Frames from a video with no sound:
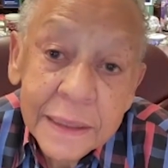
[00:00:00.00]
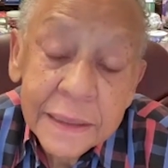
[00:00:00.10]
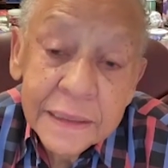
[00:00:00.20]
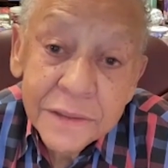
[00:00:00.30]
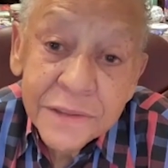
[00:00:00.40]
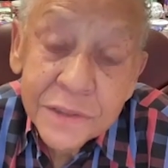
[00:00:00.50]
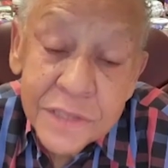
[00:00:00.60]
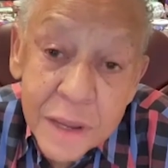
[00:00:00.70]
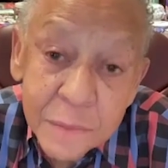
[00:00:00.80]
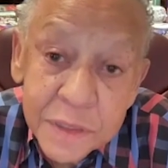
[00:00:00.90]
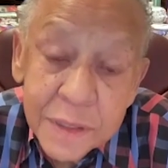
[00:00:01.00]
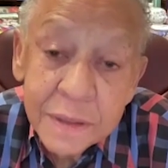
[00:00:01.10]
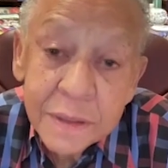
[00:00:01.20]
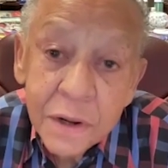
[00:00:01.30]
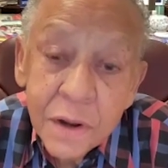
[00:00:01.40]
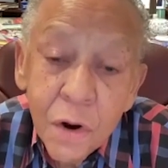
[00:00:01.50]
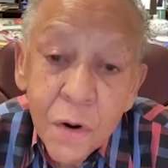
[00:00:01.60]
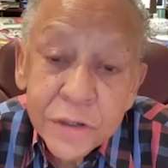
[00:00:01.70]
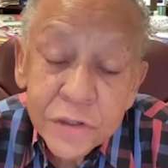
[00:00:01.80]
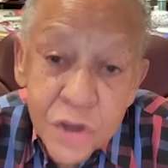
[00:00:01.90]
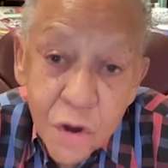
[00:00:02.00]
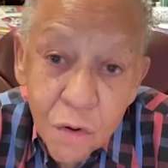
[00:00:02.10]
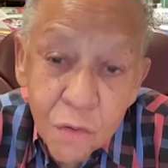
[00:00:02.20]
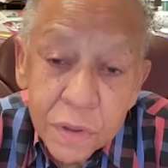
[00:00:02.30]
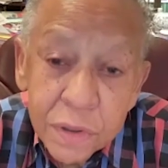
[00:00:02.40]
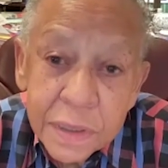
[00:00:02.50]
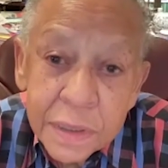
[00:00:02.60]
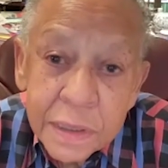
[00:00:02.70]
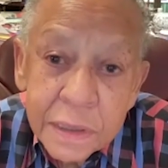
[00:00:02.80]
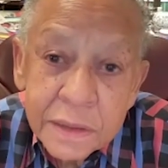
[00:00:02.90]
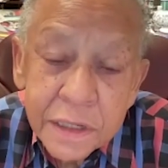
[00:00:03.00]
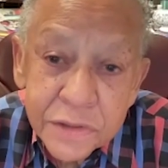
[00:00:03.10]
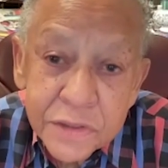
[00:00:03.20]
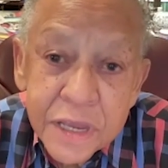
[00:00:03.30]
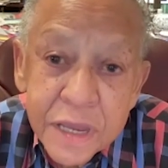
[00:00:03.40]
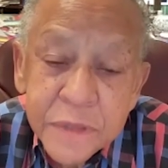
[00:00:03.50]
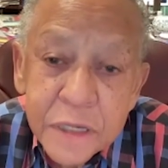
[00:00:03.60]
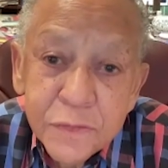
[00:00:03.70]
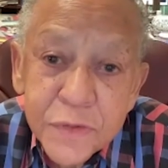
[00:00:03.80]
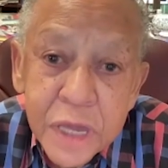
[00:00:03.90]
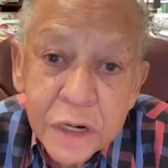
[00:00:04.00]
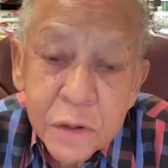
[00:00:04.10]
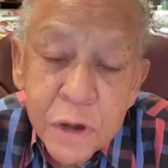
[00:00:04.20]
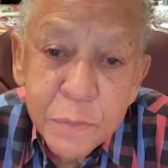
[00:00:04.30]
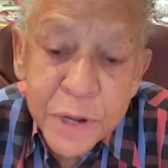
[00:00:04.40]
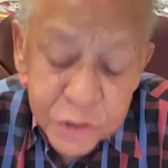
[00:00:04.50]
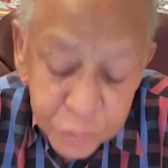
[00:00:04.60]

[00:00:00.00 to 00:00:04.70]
does the same thing, or a song does the same thing. If you get a bunch